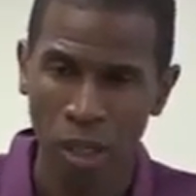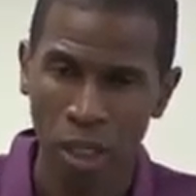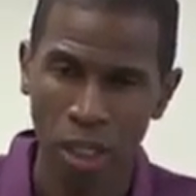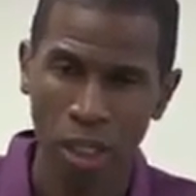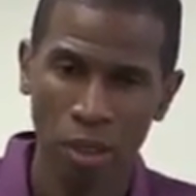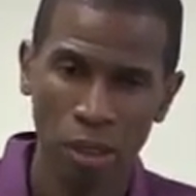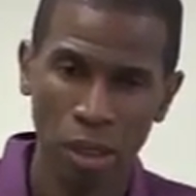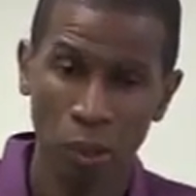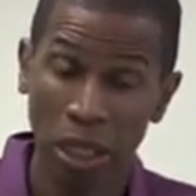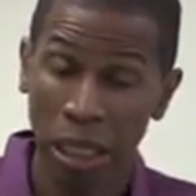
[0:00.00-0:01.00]

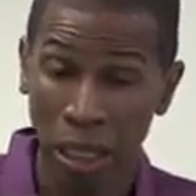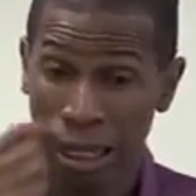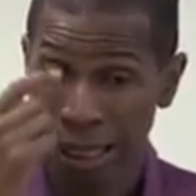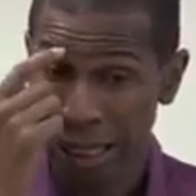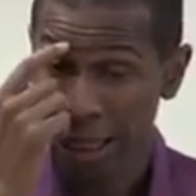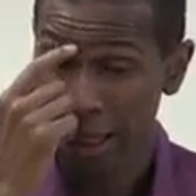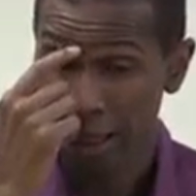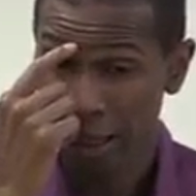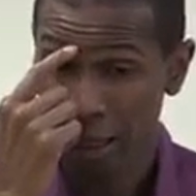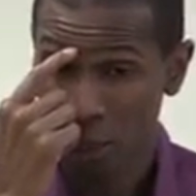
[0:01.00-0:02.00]
And we got a lot of
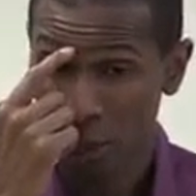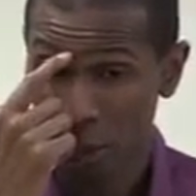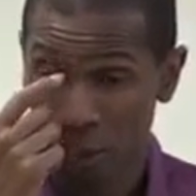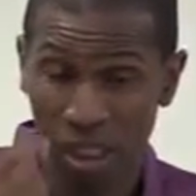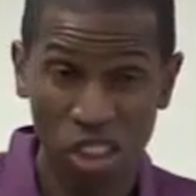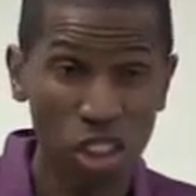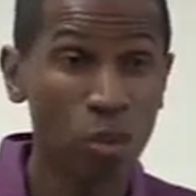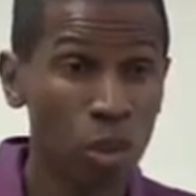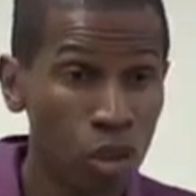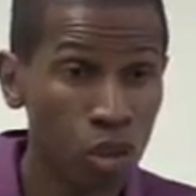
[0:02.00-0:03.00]
healing done with her because she
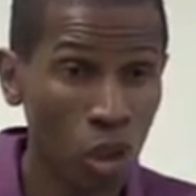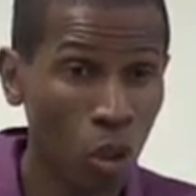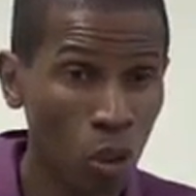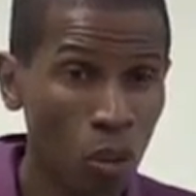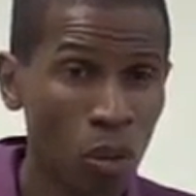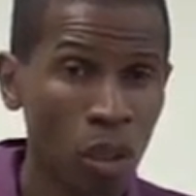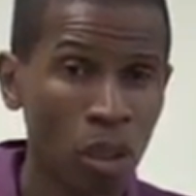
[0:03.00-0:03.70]
was so